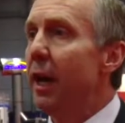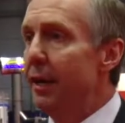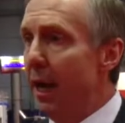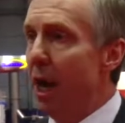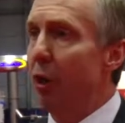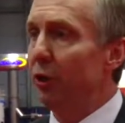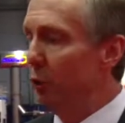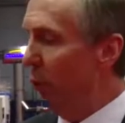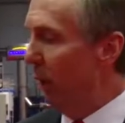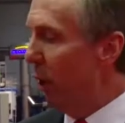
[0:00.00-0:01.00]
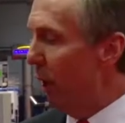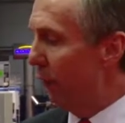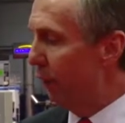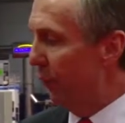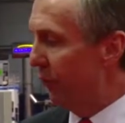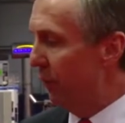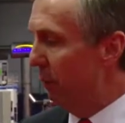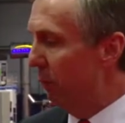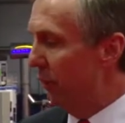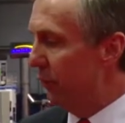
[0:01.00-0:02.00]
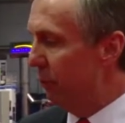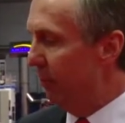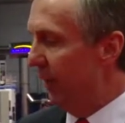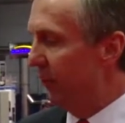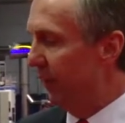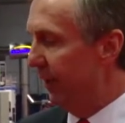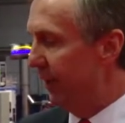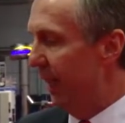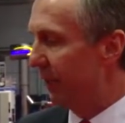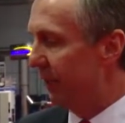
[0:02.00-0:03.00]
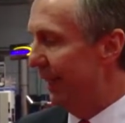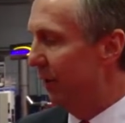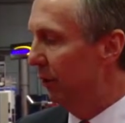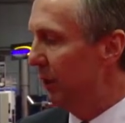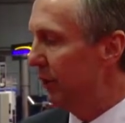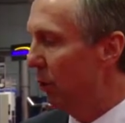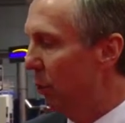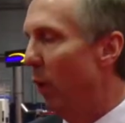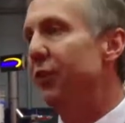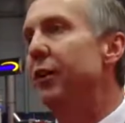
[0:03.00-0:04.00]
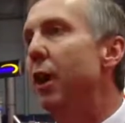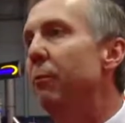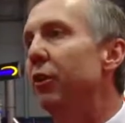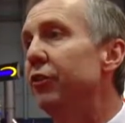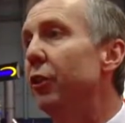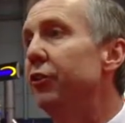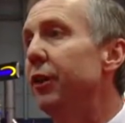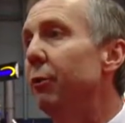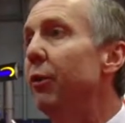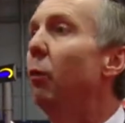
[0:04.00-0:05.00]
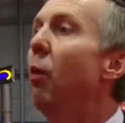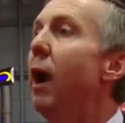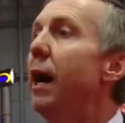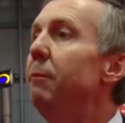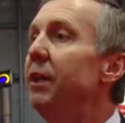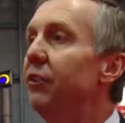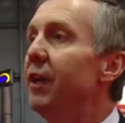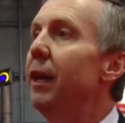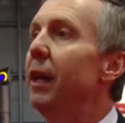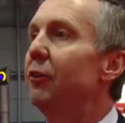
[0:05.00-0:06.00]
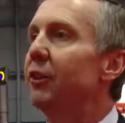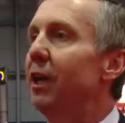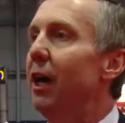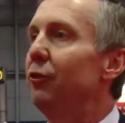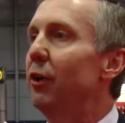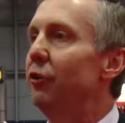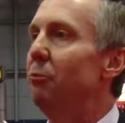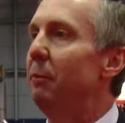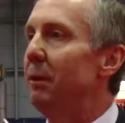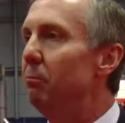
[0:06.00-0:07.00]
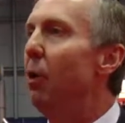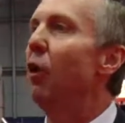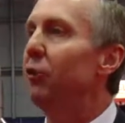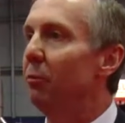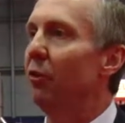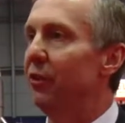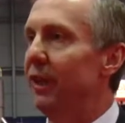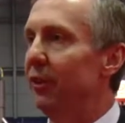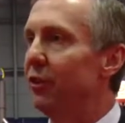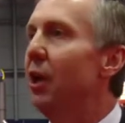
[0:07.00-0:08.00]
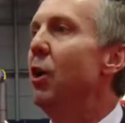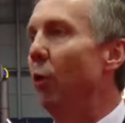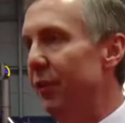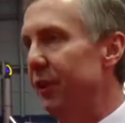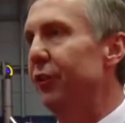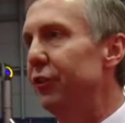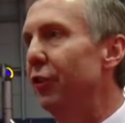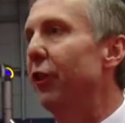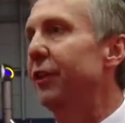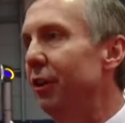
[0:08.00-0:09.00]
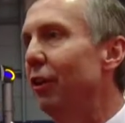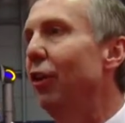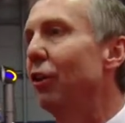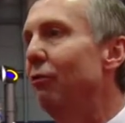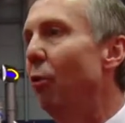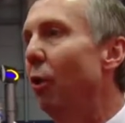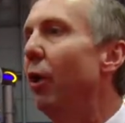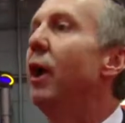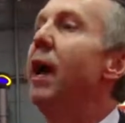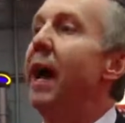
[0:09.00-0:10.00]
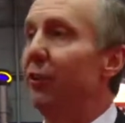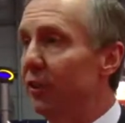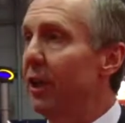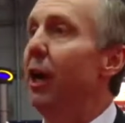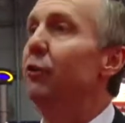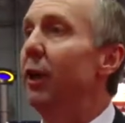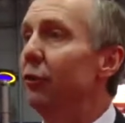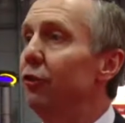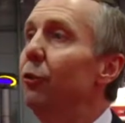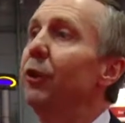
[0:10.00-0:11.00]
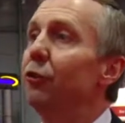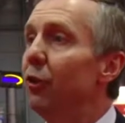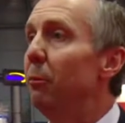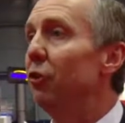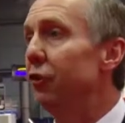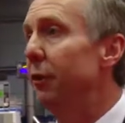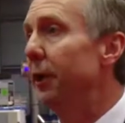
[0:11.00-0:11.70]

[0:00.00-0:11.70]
Right. Now, you will also at some point you may see a text English with a number associated with it. Why? Because that allows the contractor, there might be multiple things within the circuit to look for as the contractor is doing his troubleshooting.